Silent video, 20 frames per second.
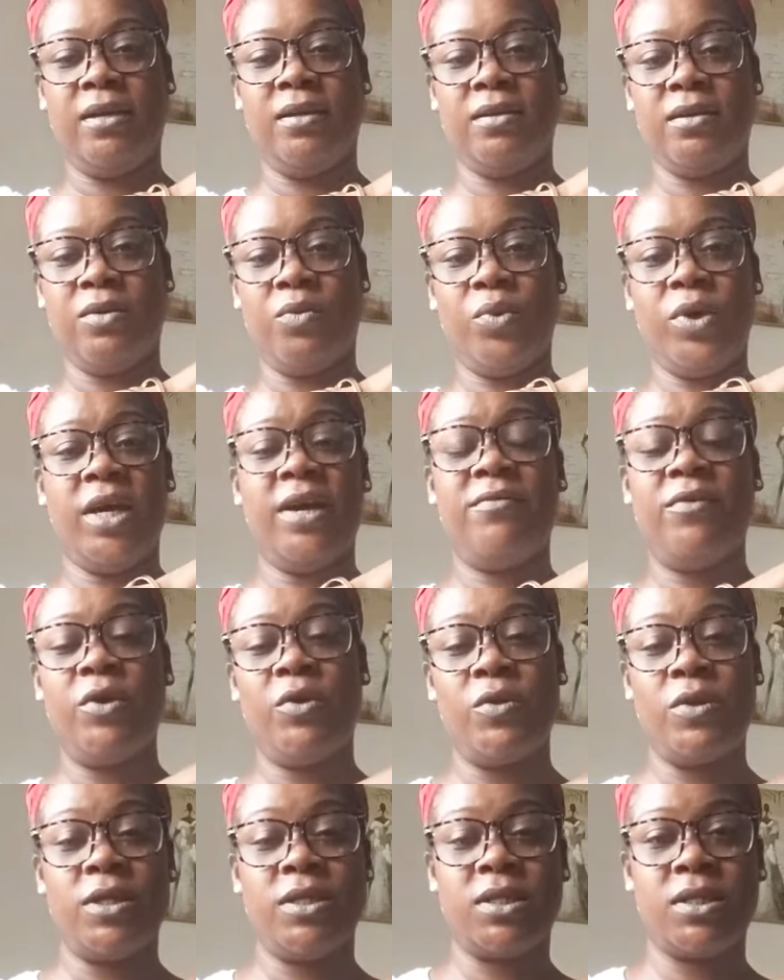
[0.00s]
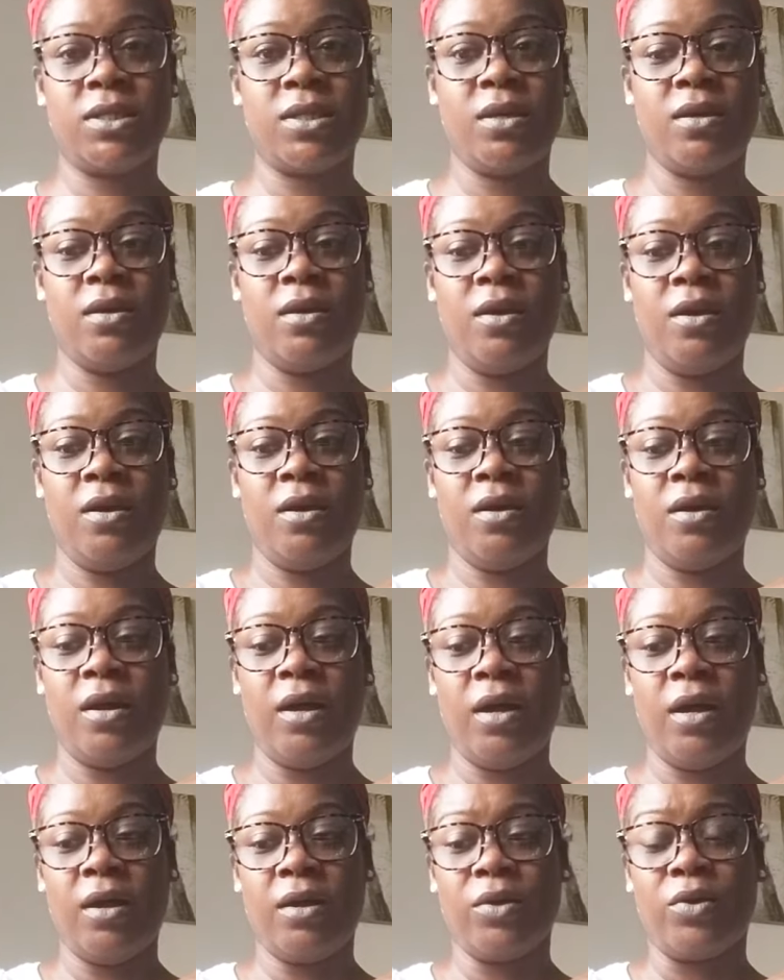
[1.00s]
And we have noticed
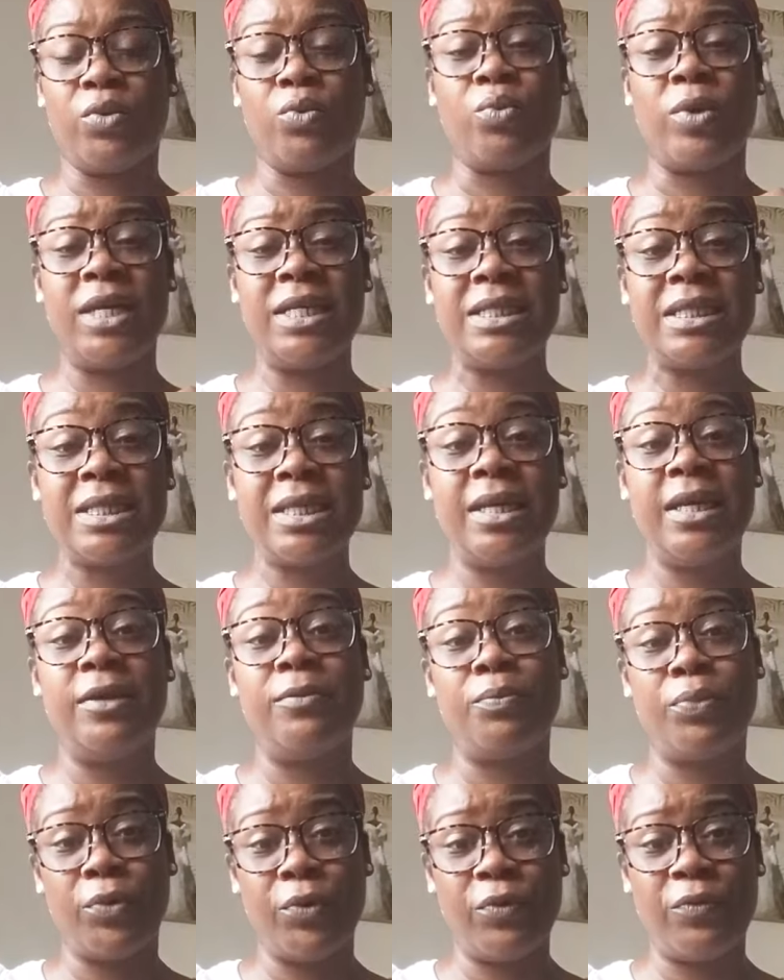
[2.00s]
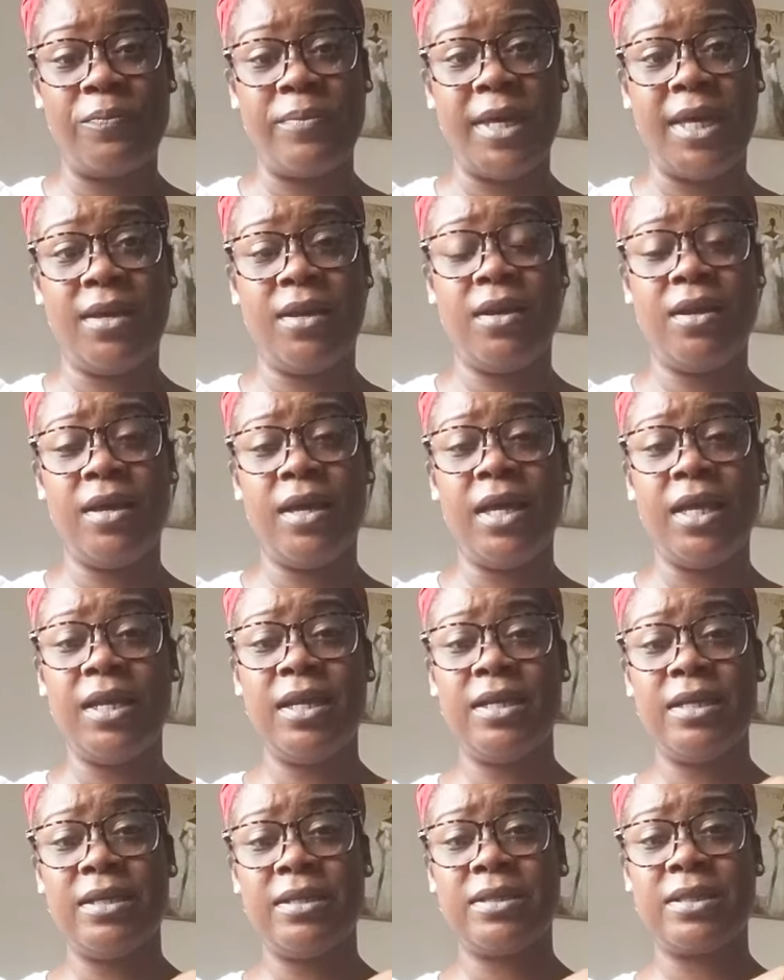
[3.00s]
a great
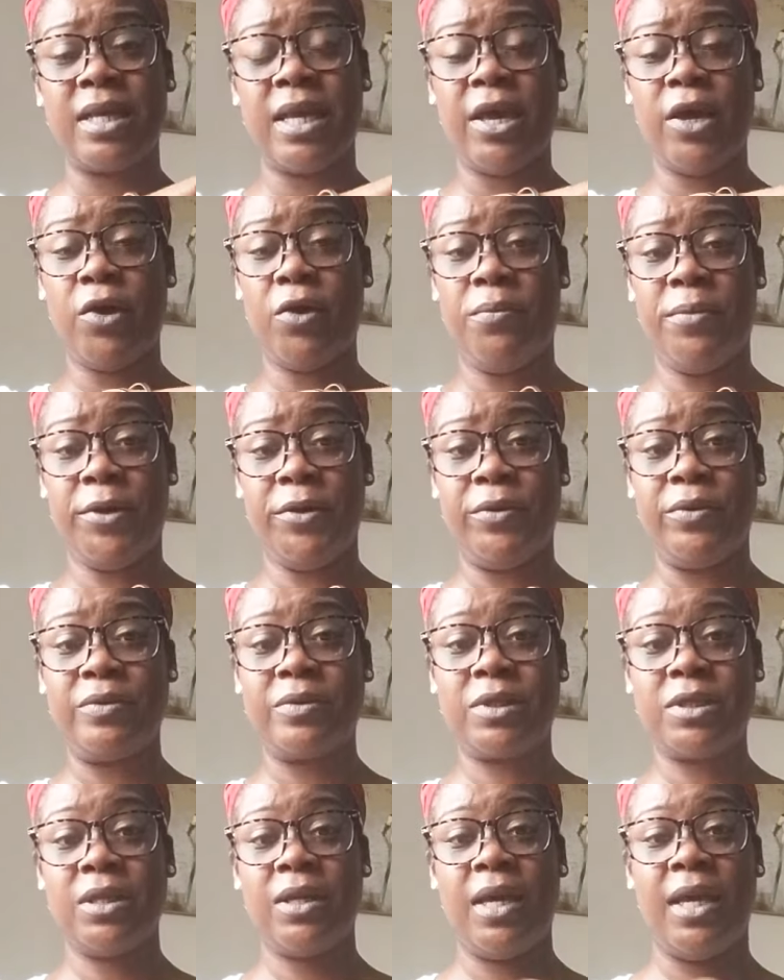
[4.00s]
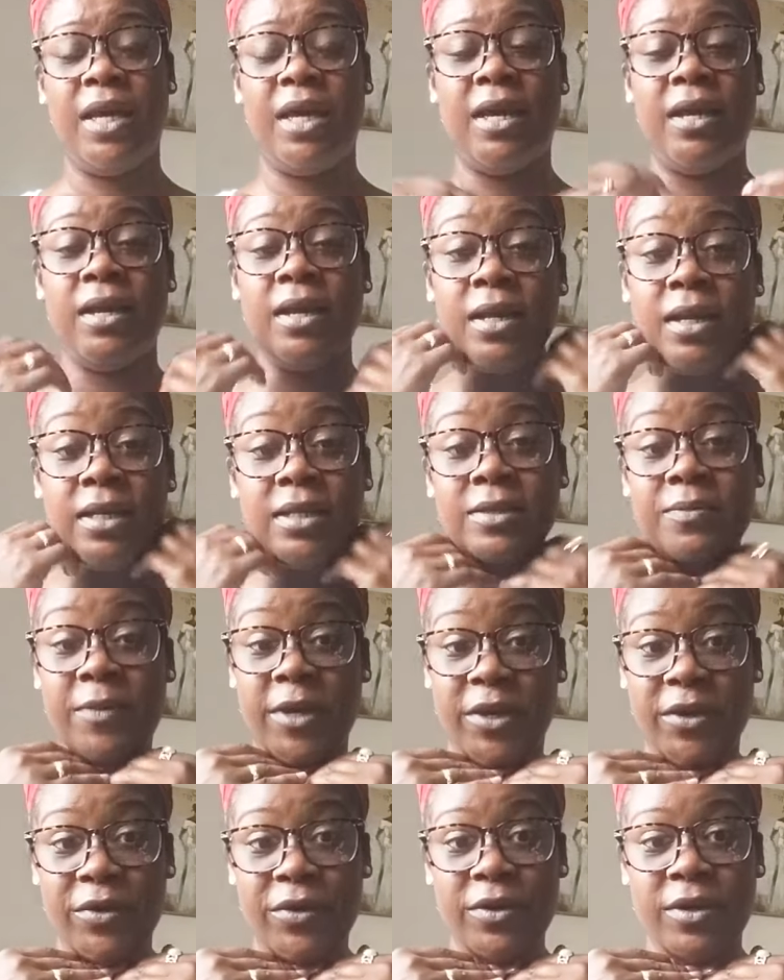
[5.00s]
improvement in his elbows and
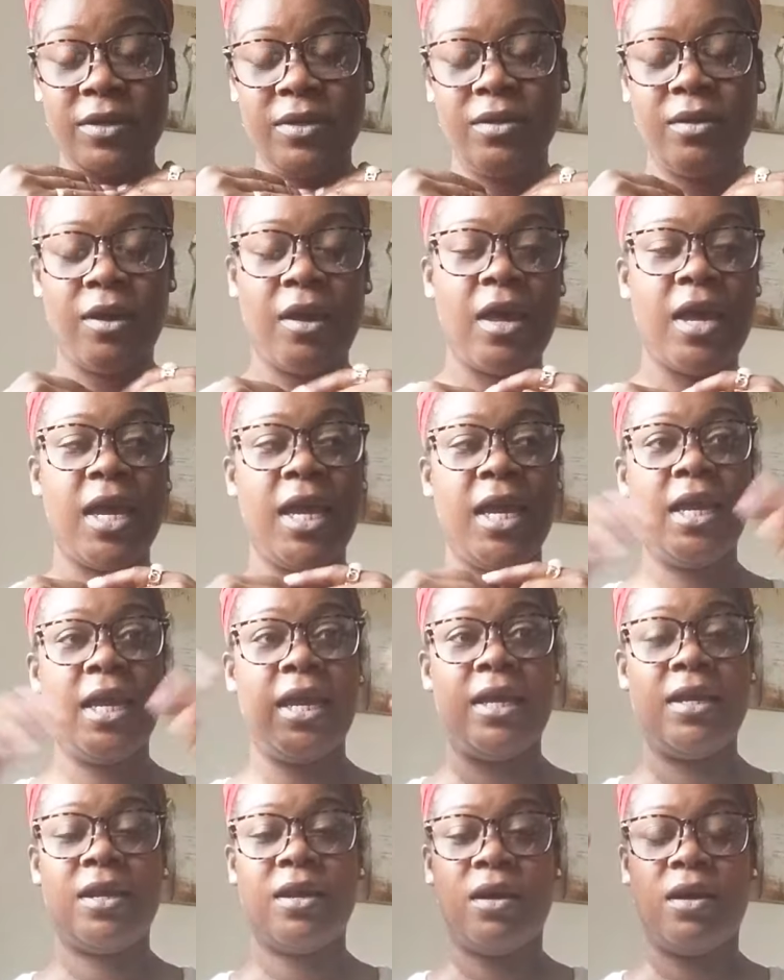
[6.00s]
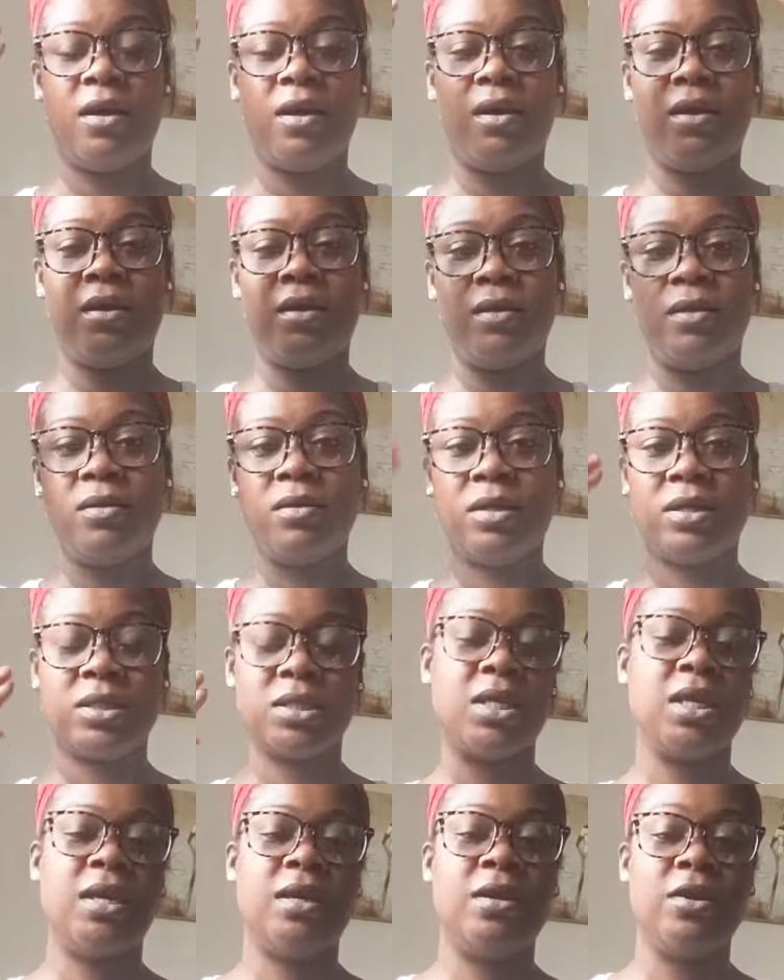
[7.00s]
in his beard and
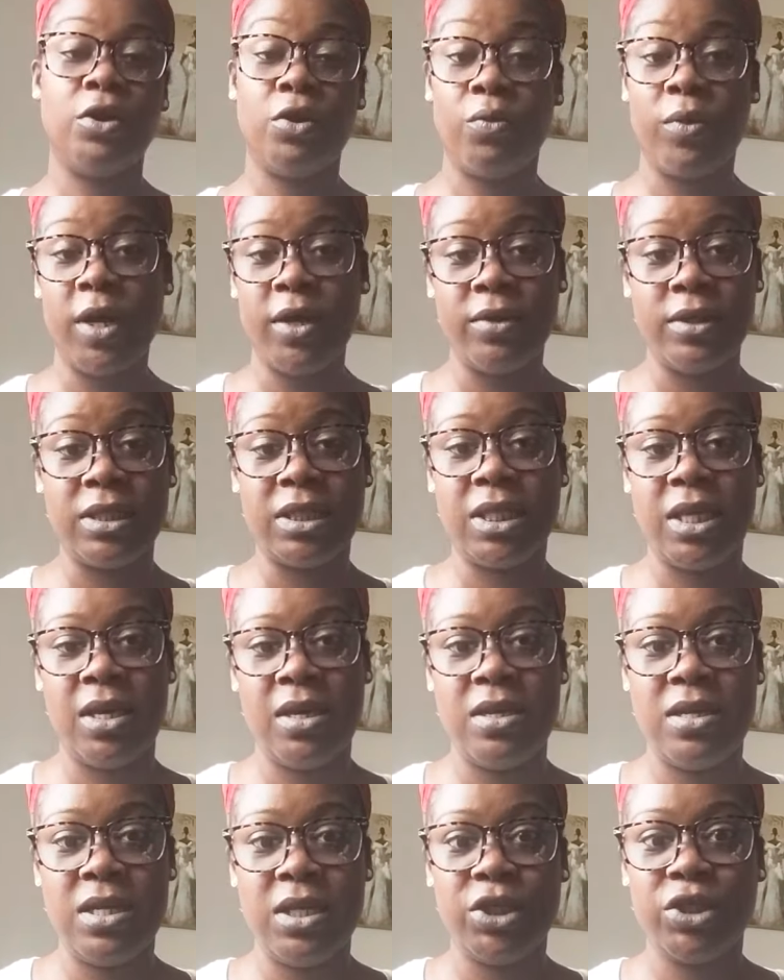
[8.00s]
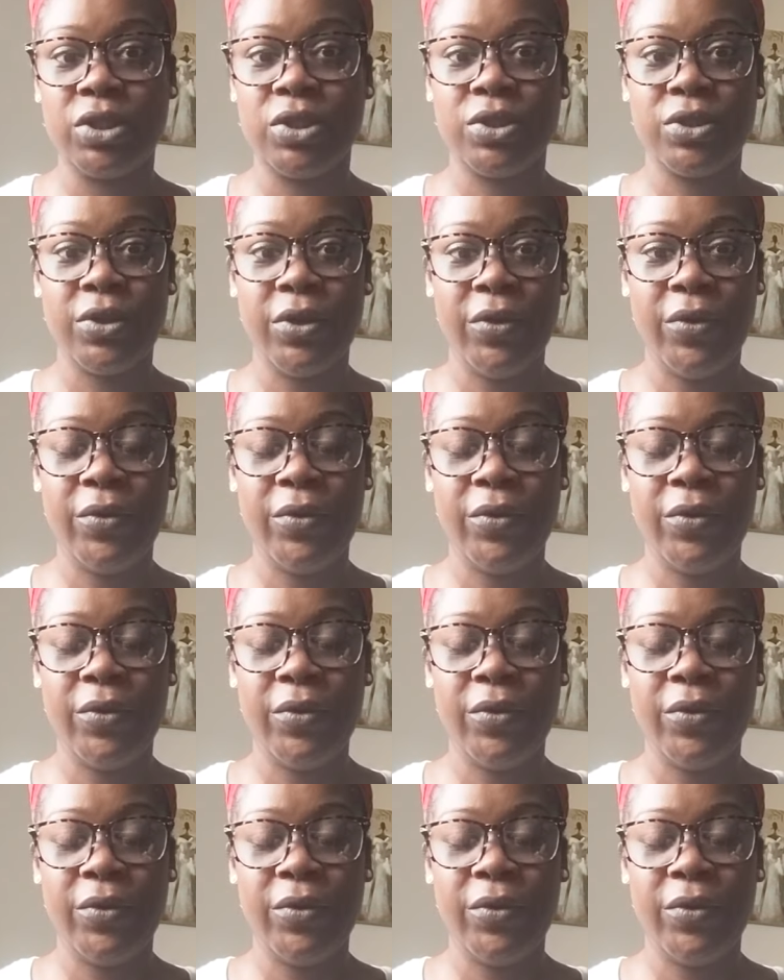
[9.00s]
the skin around his head.